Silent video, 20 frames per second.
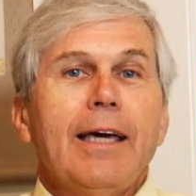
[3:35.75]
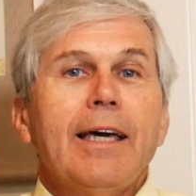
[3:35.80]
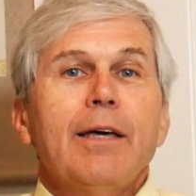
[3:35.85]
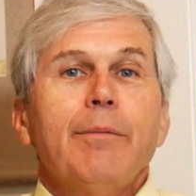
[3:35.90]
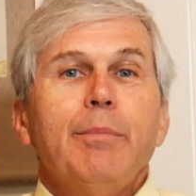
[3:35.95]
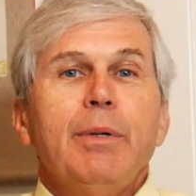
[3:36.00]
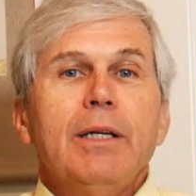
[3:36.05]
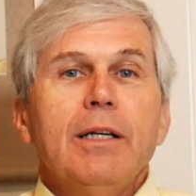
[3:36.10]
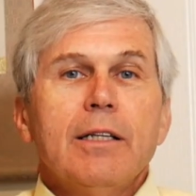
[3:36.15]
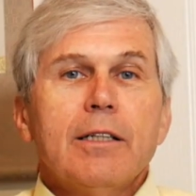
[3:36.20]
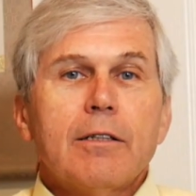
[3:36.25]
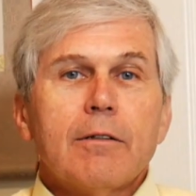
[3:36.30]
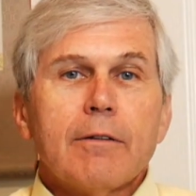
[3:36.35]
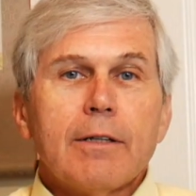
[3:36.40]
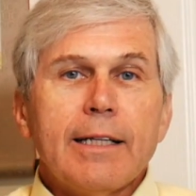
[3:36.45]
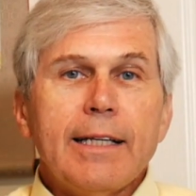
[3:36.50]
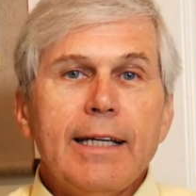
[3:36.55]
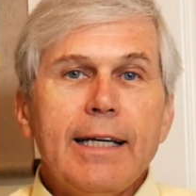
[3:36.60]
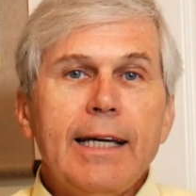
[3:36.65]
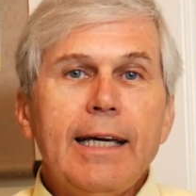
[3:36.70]
Can be
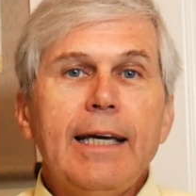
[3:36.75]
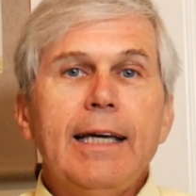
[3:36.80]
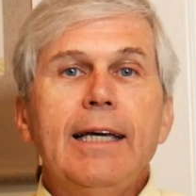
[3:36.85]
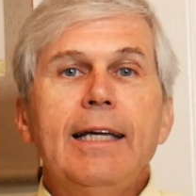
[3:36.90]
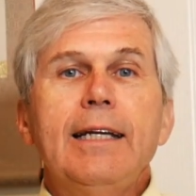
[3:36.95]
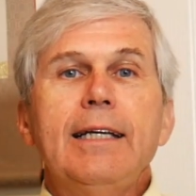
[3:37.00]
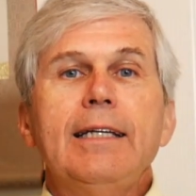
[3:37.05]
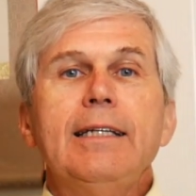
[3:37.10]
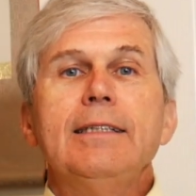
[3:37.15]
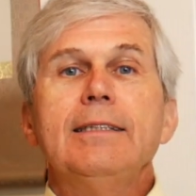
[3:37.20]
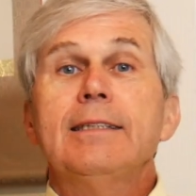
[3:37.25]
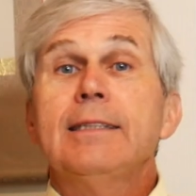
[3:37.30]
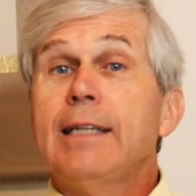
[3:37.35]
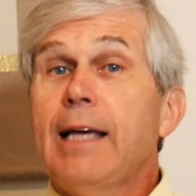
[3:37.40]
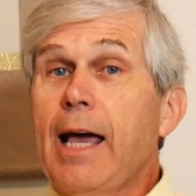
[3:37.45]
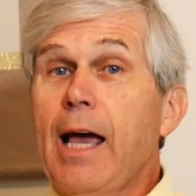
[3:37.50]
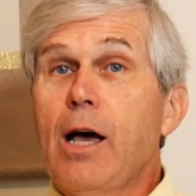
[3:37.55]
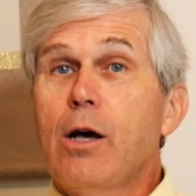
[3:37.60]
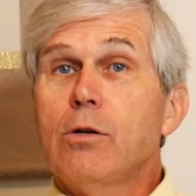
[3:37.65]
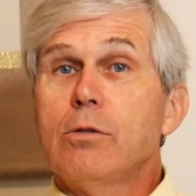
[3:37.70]
literally any
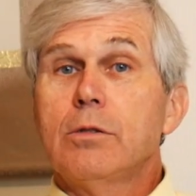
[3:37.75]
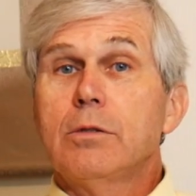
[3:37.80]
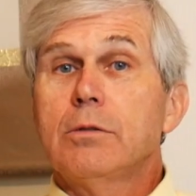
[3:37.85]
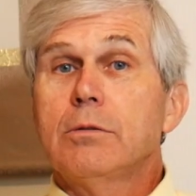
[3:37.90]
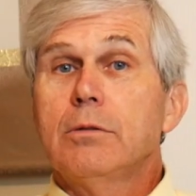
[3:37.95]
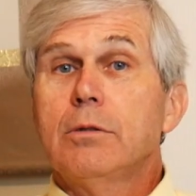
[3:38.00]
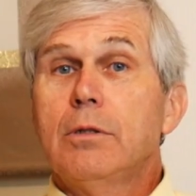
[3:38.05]
sound.